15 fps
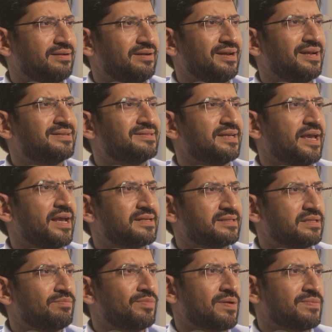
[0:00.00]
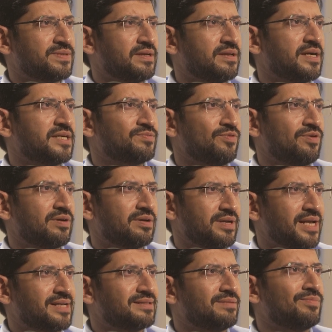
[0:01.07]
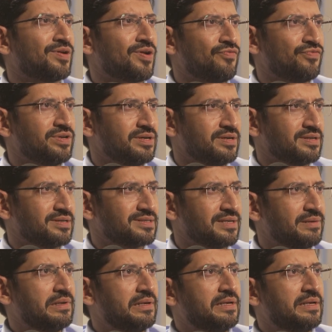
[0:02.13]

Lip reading: let's say, X number of cigarettes for X number of years.